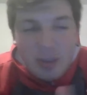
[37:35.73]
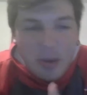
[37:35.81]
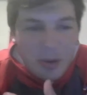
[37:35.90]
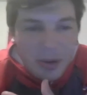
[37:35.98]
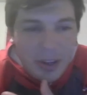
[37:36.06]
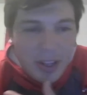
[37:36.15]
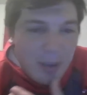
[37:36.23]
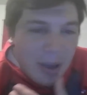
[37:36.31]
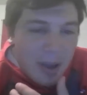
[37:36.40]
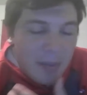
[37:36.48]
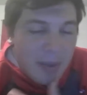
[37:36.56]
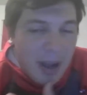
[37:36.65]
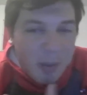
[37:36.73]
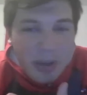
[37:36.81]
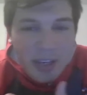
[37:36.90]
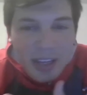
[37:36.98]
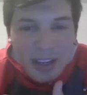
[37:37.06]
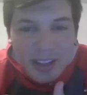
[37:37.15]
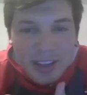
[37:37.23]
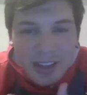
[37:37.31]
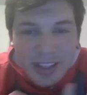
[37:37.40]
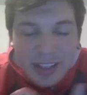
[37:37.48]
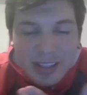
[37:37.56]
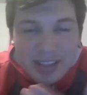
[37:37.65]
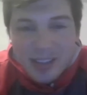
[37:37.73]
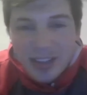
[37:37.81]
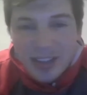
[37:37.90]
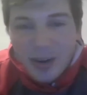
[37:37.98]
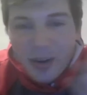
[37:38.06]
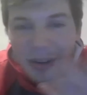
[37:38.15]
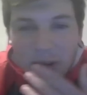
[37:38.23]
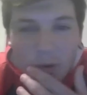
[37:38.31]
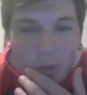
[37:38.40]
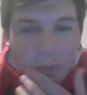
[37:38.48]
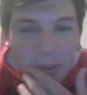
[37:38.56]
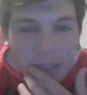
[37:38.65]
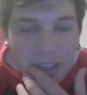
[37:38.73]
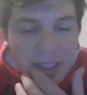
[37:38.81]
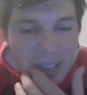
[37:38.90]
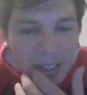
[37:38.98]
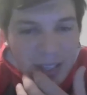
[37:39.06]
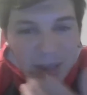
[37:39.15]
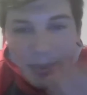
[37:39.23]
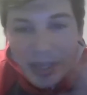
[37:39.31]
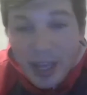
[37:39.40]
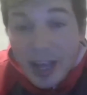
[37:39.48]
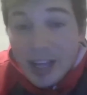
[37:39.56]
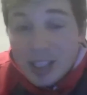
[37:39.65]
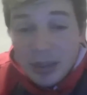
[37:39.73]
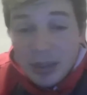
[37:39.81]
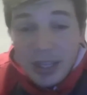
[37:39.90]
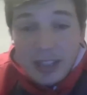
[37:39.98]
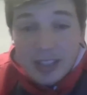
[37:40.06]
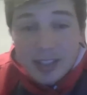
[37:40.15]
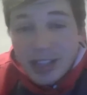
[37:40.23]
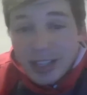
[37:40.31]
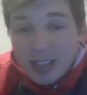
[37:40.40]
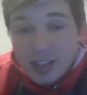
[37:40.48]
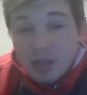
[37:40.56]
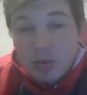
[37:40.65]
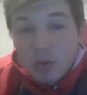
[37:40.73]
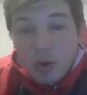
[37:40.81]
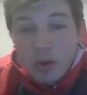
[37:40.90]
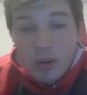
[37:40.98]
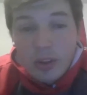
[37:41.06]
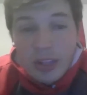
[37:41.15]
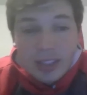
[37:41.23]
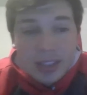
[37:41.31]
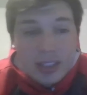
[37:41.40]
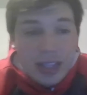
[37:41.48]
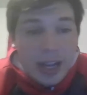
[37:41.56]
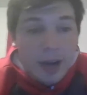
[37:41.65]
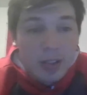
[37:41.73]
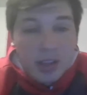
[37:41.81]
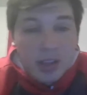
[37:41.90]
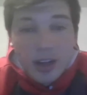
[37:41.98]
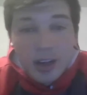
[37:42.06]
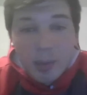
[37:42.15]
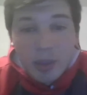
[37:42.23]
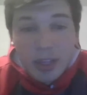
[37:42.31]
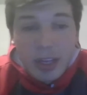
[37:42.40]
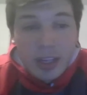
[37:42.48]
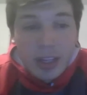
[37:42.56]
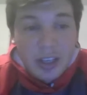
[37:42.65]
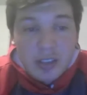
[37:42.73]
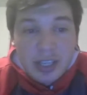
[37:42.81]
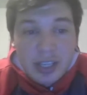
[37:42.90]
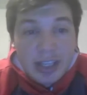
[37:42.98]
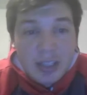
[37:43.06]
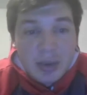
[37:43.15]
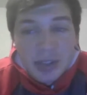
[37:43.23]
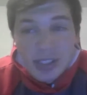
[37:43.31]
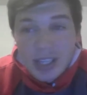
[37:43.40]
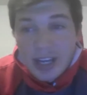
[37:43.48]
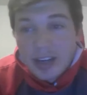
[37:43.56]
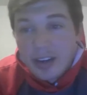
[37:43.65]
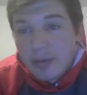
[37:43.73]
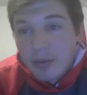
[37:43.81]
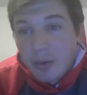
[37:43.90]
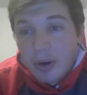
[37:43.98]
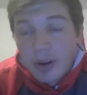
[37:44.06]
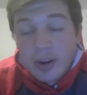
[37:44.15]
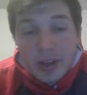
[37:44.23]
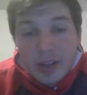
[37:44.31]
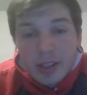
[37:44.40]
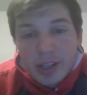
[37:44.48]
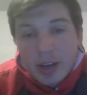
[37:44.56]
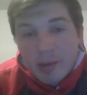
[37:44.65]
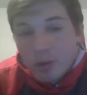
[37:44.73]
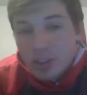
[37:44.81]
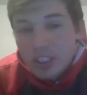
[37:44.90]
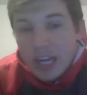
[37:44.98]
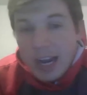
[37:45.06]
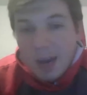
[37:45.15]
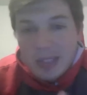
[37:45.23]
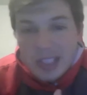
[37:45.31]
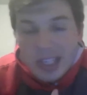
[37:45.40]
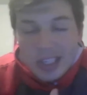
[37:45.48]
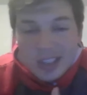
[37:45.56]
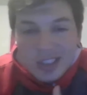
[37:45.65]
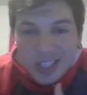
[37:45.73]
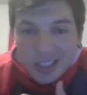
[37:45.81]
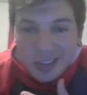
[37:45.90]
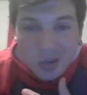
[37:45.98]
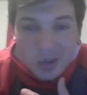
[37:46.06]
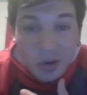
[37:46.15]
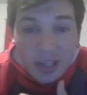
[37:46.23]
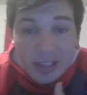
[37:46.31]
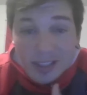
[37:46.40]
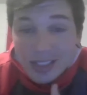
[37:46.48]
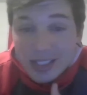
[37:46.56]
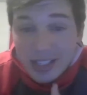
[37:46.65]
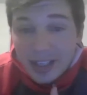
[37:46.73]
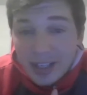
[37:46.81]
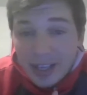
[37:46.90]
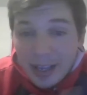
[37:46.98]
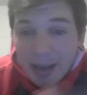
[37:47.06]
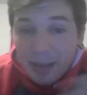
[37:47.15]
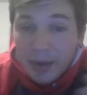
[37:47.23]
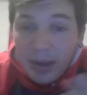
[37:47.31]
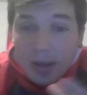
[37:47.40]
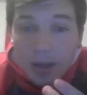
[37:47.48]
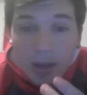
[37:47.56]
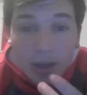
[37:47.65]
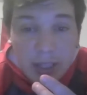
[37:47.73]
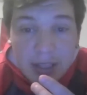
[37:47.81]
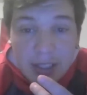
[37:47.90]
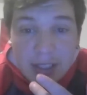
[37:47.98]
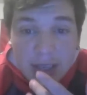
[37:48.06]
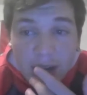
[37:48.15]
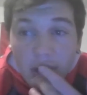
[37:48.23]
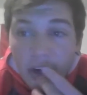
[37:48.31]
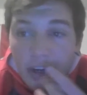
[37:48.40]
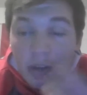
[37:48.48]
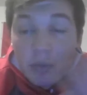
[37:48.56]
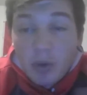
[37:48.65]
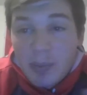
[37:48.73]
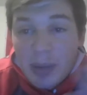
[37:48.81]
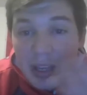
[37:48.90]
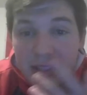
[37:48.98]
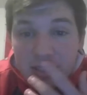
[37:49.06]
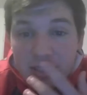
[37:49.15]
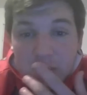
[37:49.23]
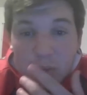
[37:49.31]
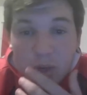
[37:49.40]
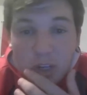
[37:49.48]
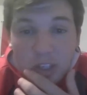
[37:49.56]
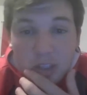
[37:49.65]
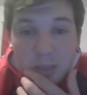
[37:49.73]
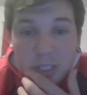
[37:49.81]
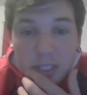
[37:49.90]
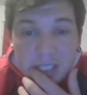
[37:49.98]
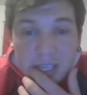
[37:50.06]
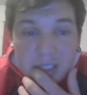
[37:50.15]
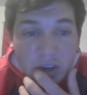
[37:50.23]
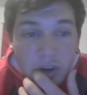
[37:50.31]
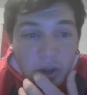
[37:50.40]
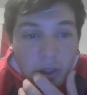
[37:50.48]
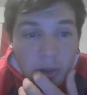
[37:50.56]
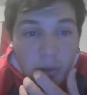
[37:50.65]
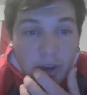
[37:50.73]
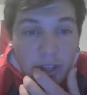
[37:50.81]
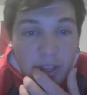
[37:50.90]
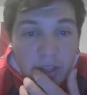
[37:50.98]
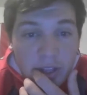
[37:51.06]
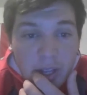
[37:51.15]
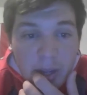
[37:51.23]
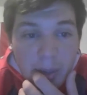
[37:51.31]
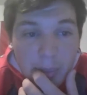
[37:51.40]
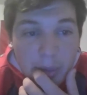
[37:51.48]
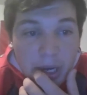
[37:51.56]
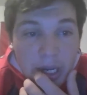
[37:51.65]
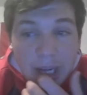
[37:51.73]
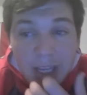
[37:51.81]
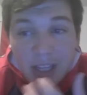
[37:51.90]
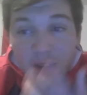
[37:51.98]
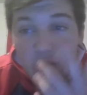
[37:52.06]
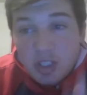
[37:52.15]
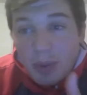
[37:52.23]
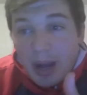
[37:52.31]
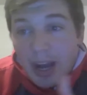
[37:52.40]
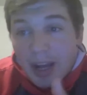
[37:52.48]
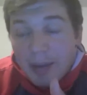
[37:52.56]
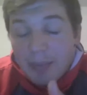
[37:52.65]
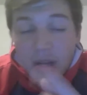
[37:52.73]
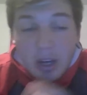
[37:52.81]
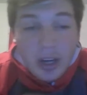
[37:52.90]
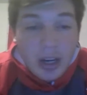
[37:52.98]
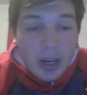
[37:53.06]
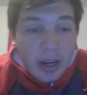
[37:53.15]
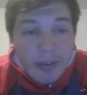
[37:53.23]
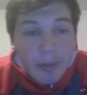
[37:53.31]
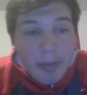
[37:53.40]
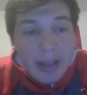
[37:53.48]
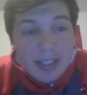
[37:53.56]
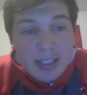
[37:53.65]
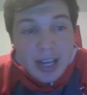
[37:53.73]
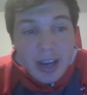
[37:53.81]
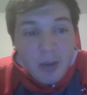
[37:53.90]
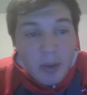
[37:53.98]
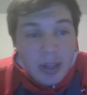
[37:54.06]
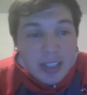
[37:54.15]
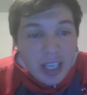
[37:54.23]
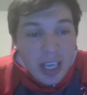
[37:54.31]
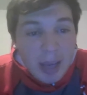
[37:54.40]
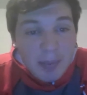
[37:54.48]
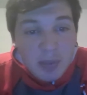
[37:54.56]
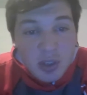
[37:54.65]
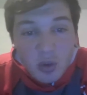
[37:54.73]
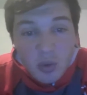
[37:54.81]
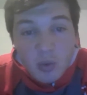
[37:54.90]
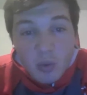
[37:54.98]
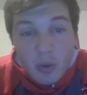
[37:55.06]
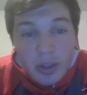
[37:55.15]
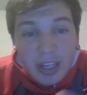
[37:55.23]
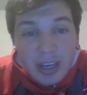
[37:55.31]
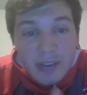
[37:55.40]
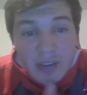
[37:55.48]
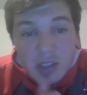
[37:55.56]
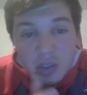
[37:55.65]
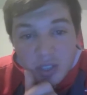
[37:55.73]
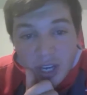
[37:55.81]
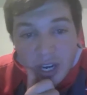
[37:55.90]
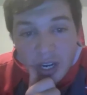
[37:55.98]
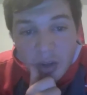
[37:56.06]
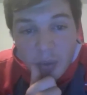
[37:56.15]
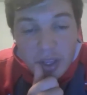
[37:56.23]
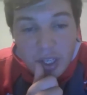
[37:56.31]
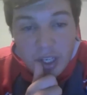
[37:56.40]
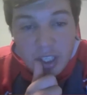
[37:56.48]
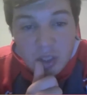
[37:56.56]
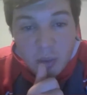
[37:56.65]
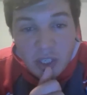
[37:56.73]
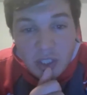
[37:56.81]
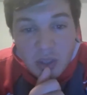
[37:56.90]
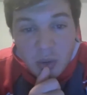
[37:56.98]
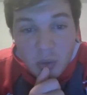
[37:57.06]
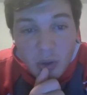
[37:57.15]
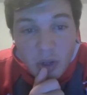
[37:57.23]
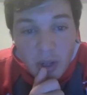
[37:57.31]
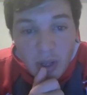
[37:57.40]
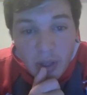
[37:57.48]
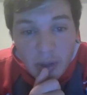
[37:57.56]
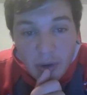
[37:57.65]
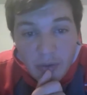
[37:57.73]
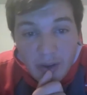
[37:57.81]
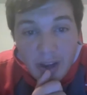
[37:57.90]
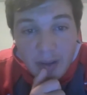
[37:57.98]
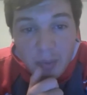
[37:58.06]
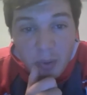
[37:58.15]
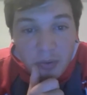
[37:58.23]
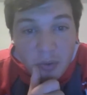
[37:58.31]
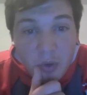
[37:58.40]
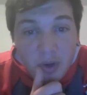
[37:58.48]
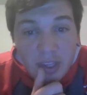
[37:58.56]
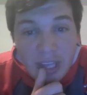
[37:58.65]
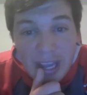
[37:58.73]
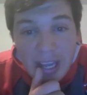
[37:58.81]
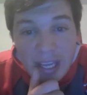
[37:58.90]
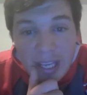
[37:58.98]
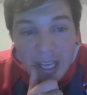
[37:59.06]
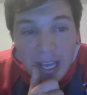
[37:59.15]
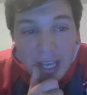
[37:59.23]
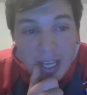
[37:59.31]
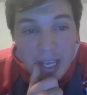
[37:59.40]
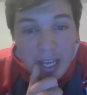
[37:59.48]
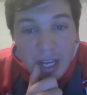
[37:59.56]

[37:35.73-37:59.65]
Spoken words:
So in my opinion, I think that's a little bit BS, but that's the rule. That's how it's played. Like you said, that's what they signed up for. Unfortunately, Iowa State just got the short end of the stick and couldn't repeat as winners because last year I know they won it. But a huge spot of the men's side, Wesley Kiptoo won the individual title with 22:35.4 in the 8K.